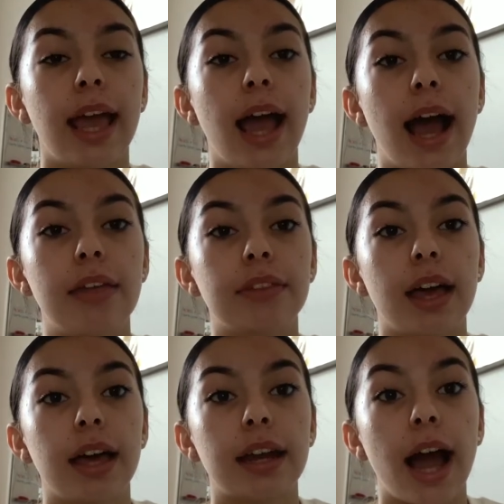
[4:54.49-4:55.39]
and
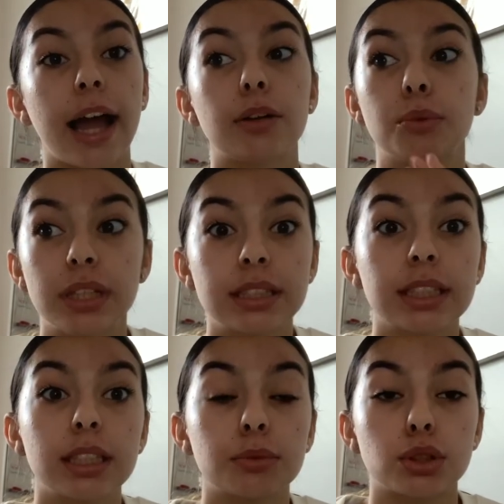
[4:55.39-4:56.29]
then I
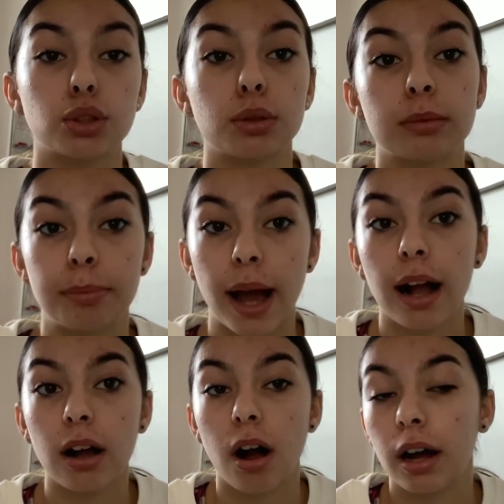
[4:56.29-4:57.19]
recently resumed
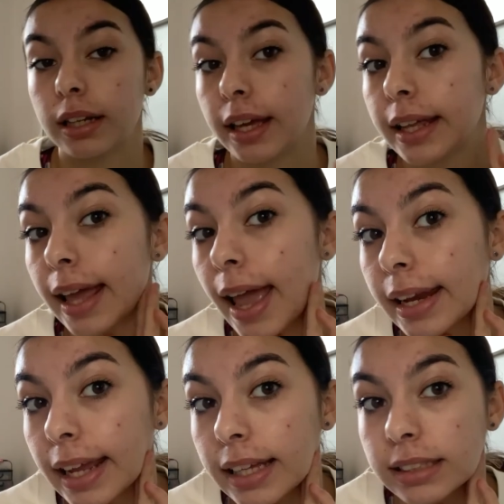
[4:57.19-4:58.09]
back on it,
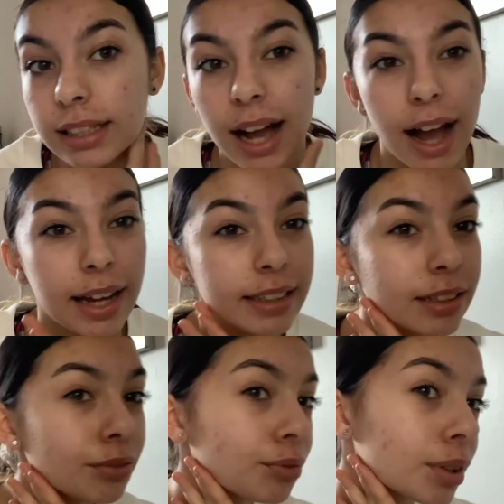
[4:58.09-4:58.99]
and it kind
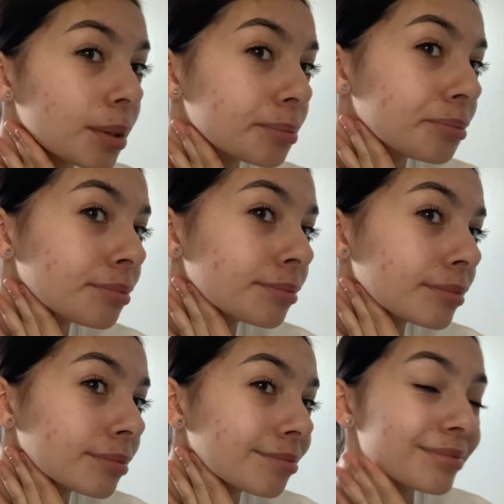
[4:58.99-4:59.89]
of
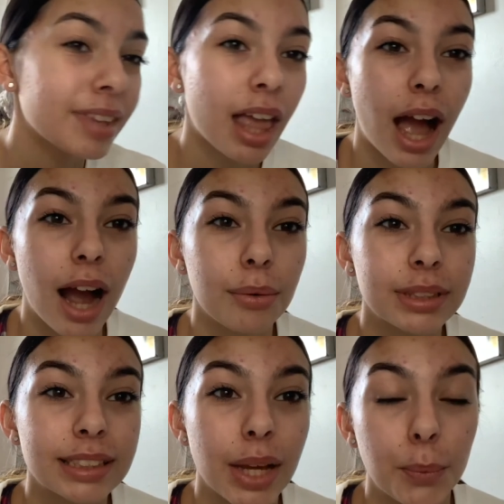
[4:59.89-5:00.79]
I
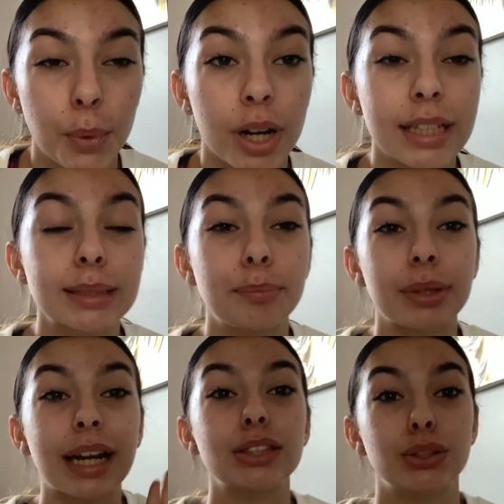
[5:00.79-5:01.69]
would say worked,
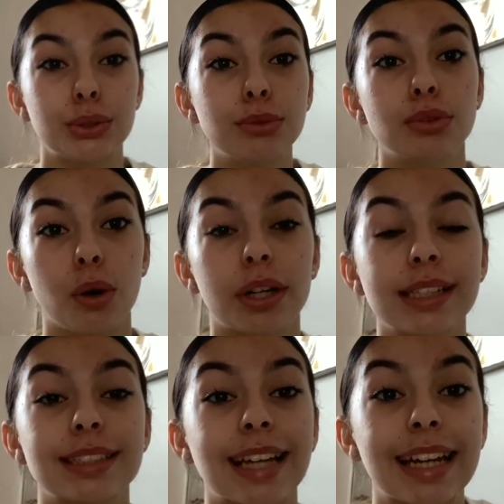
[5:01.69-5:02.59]
but I do
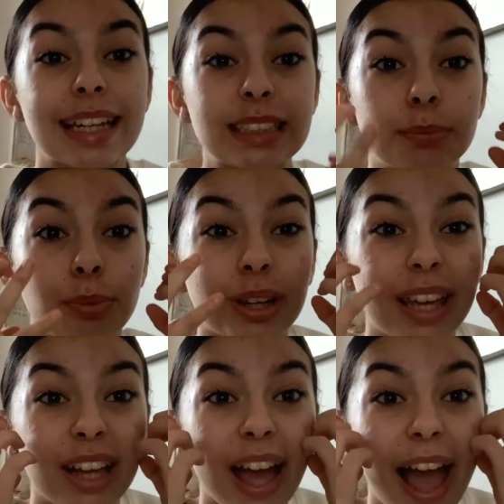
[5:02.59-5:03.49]
notice that it's
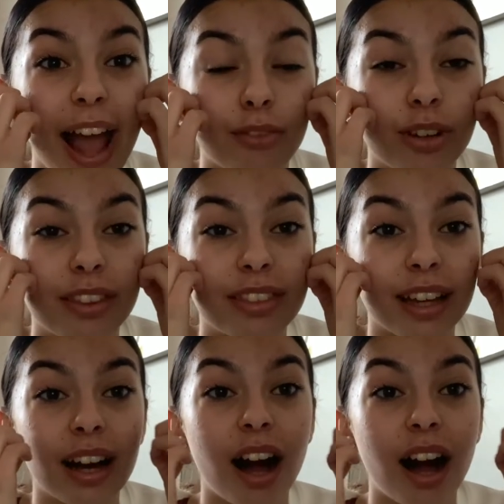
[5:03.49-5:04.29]
bringing everything